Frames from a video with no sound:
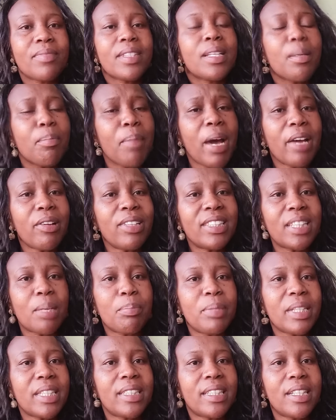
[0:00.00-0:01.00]
Marwa is a
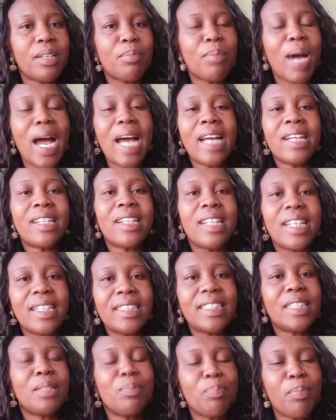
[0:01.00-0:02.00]
big name, and
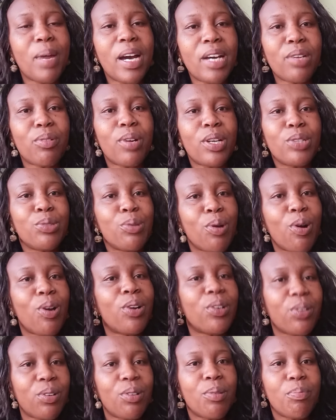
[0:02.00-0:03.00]
Team Marwa, you all
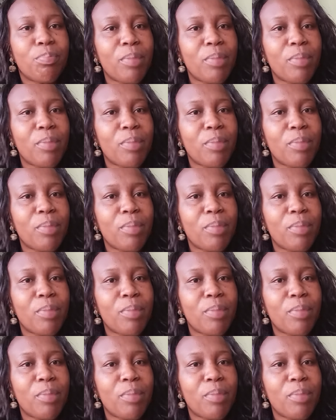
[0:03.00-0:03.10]
know,